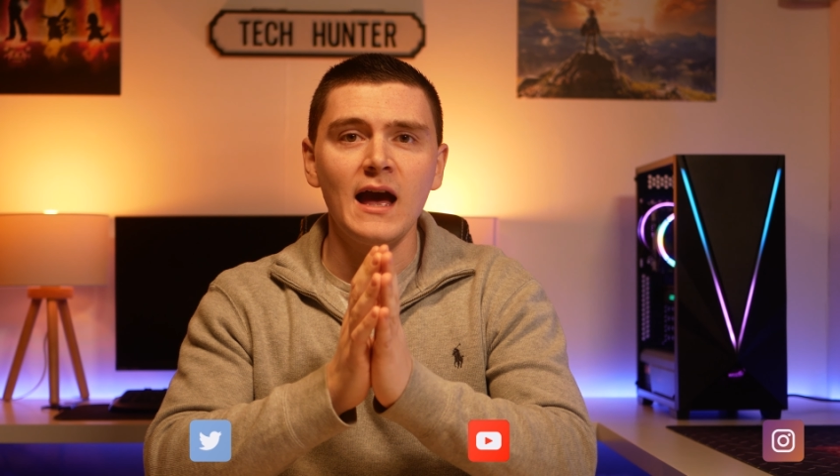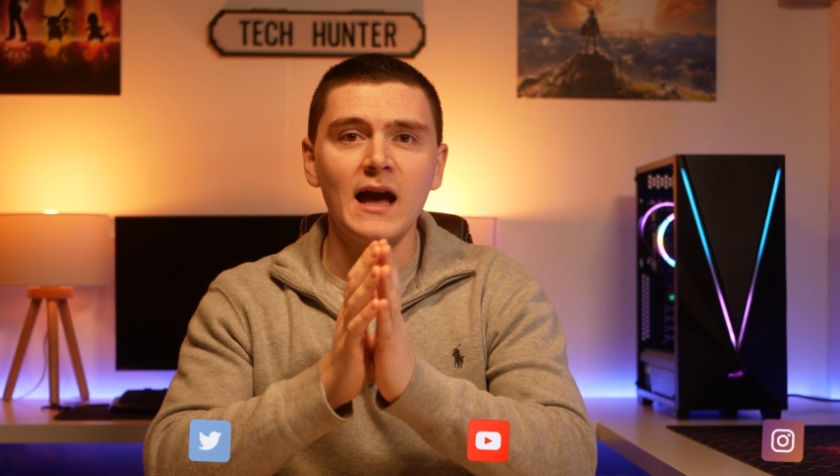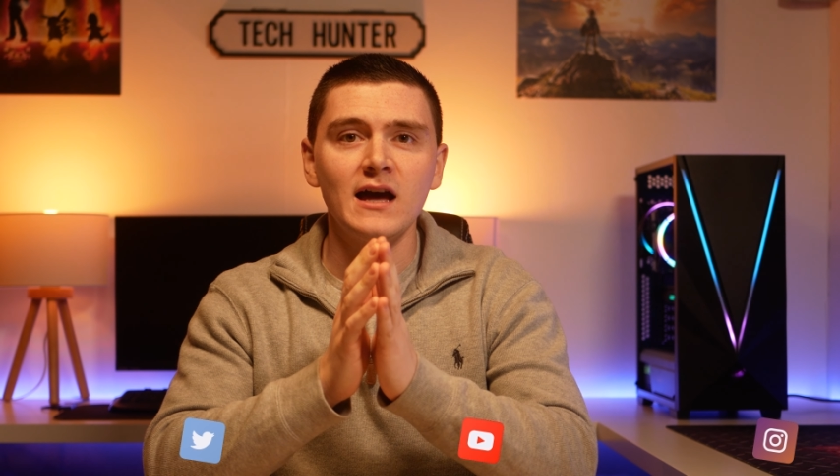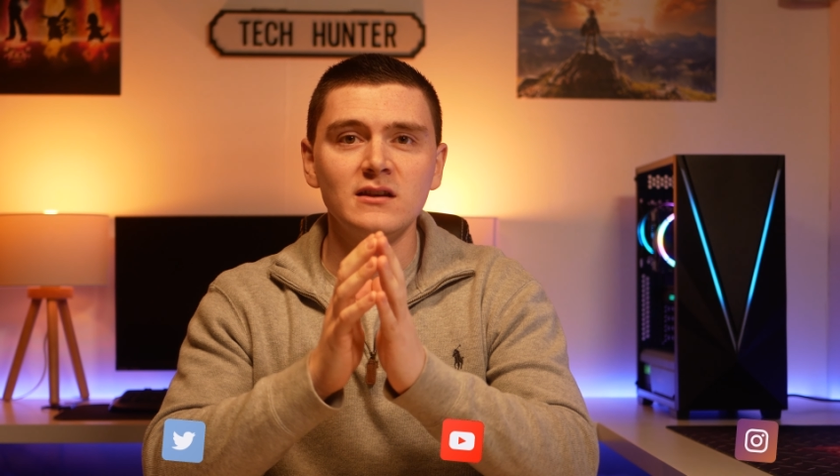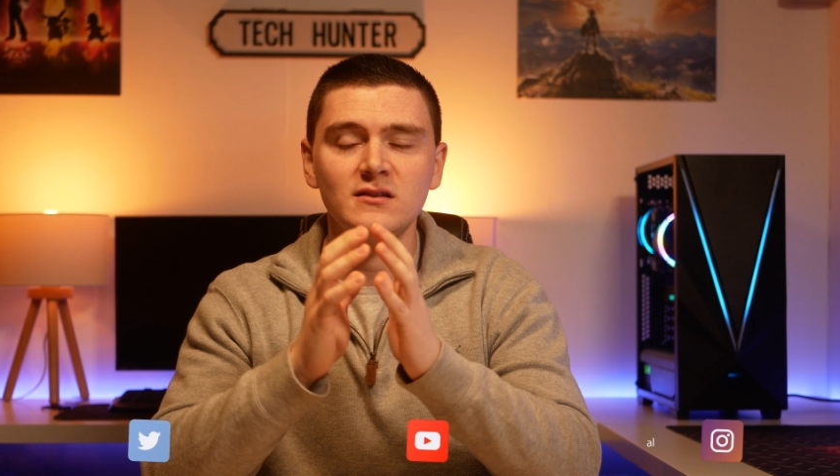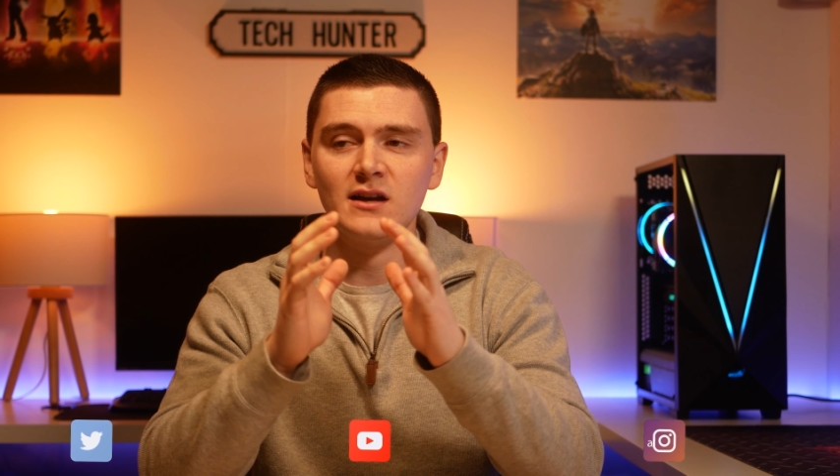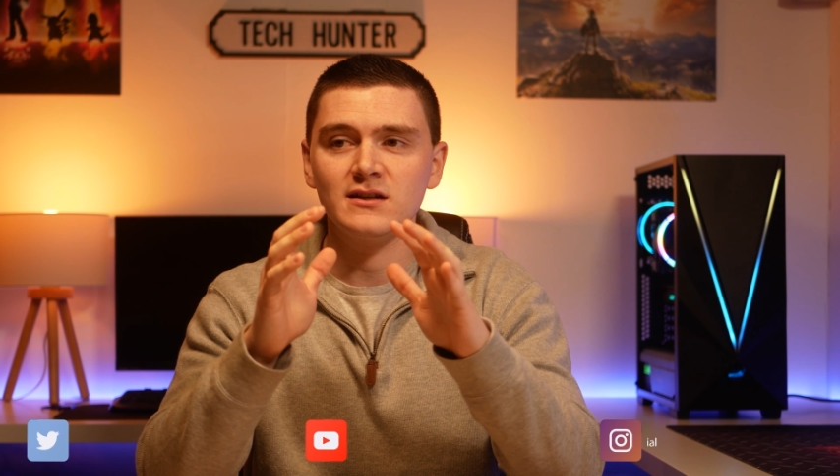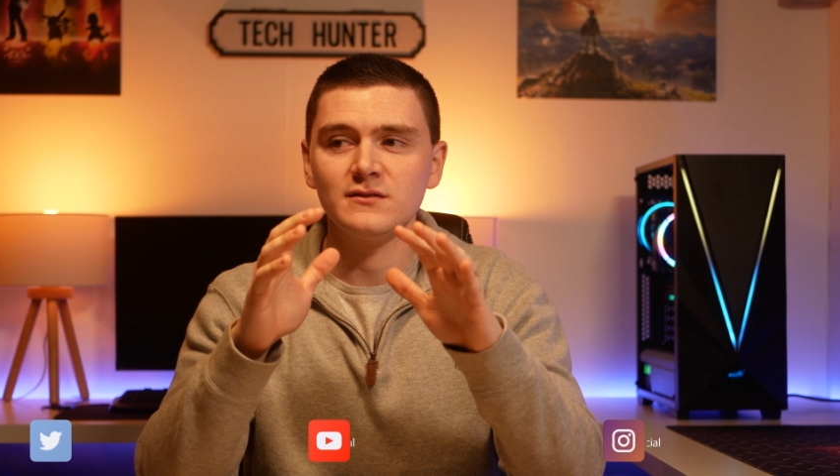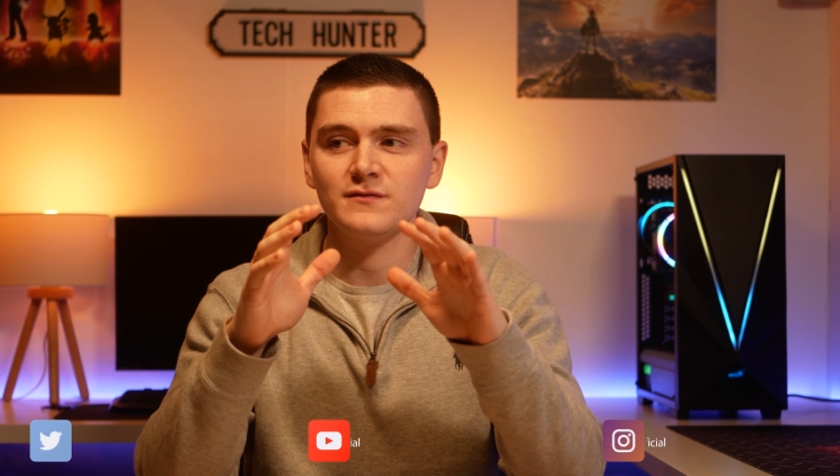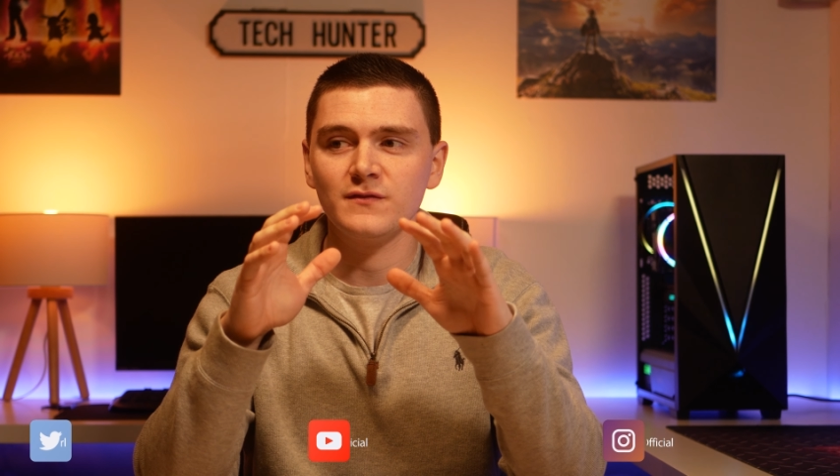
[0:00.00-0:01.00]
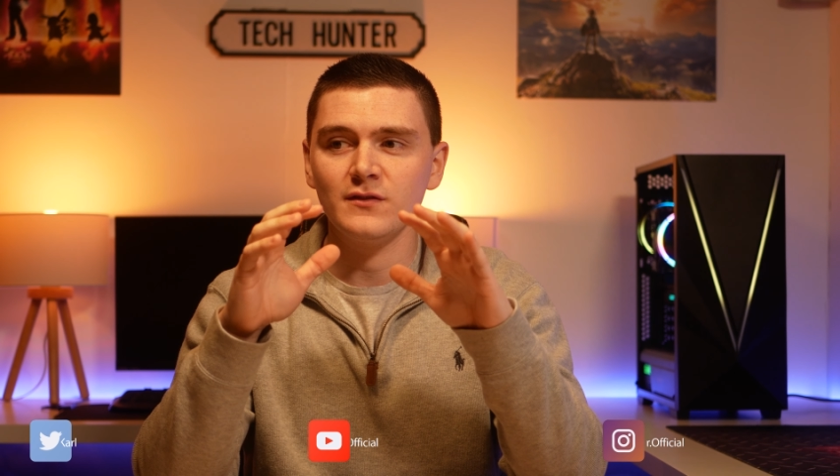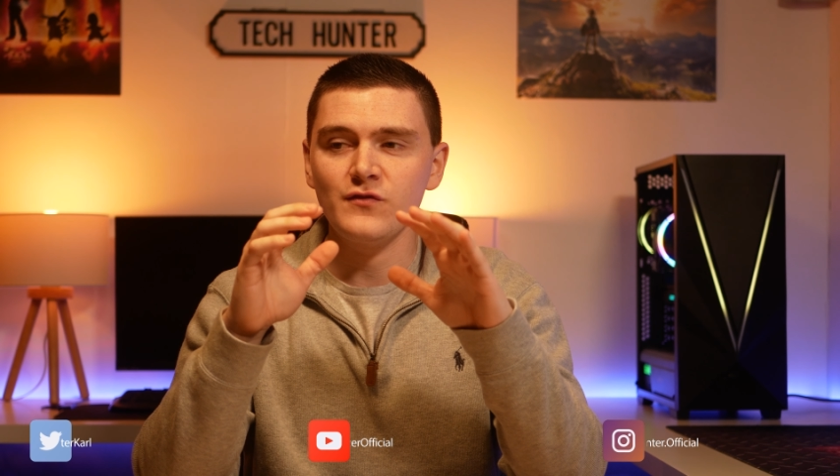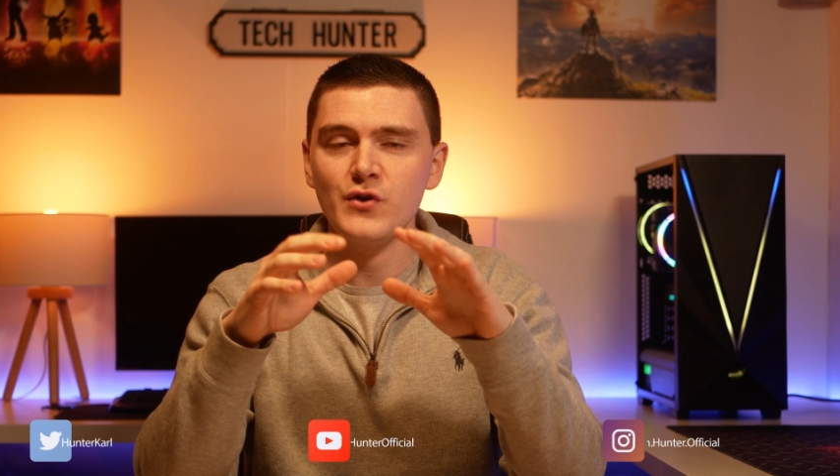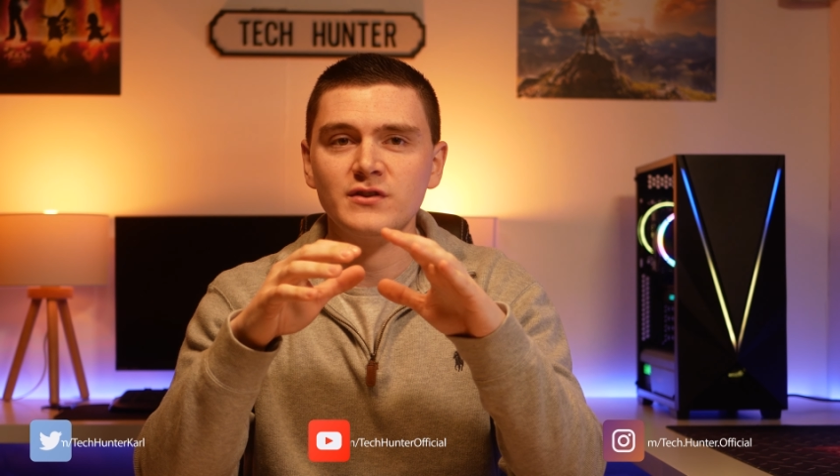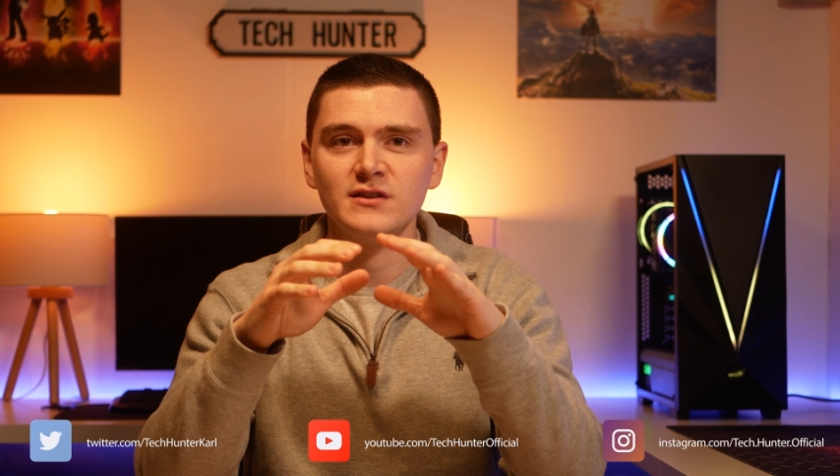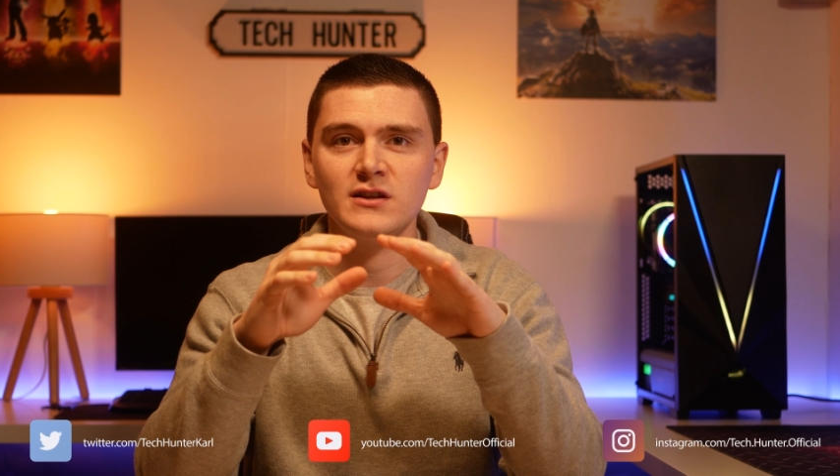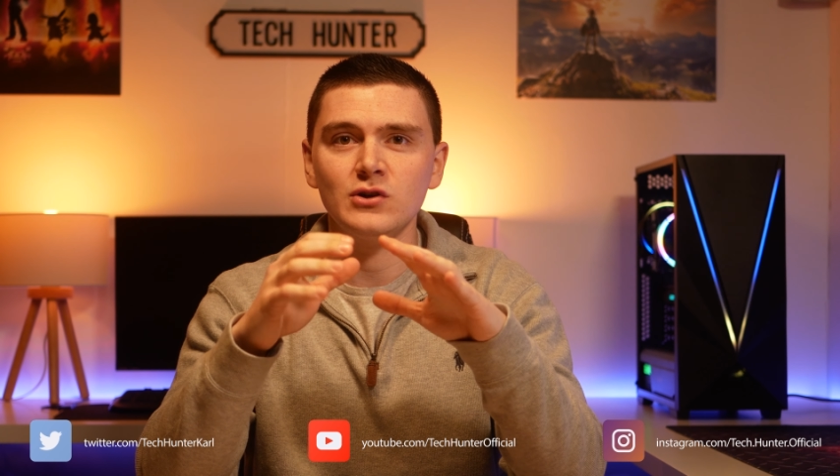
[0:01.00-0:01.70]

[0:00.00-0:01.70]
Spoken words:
and kind of focusing